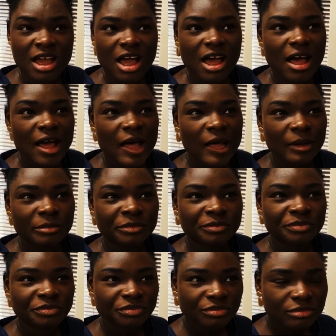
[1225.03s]

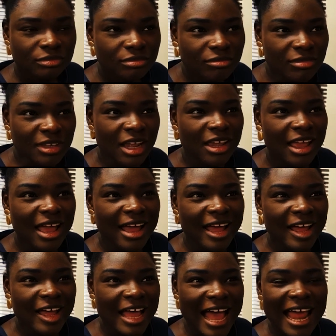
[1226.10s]

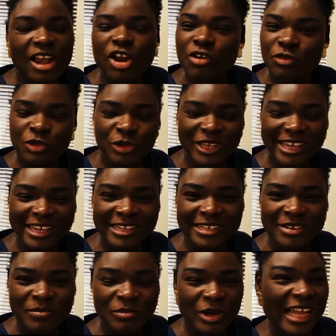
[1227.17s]
I love cooking,
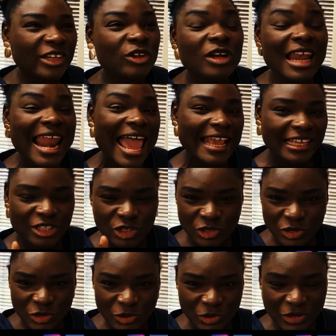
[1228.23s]
but I don't like to
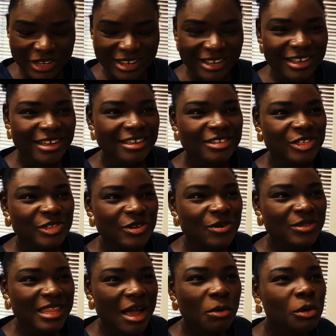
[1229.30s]
cook. So
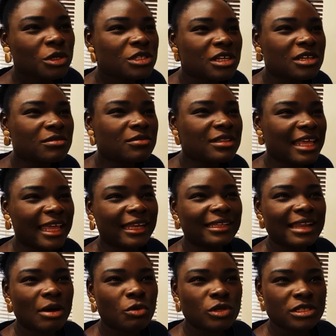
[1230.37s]
that was a thing
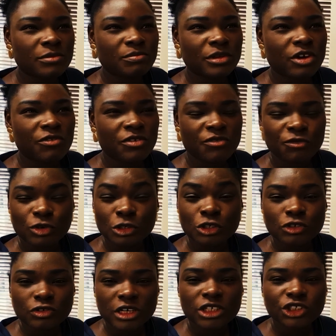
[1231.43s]
that was a bit of a
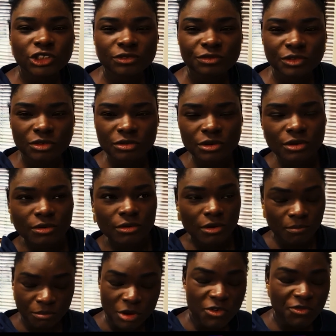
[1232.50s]
frustration for
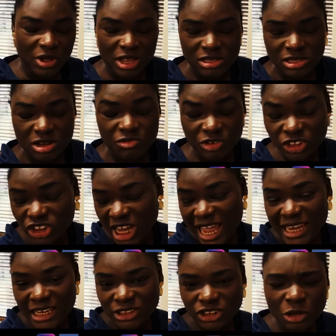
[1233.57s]
both ourselves, a
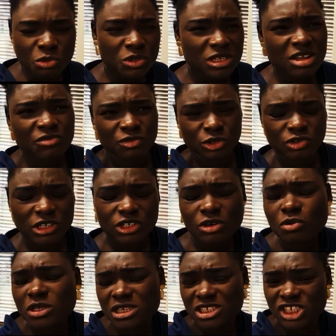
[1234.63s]
challenge. I wouldn't say a frustration,
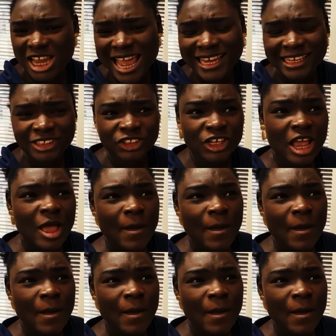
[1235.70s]
it was a challenge,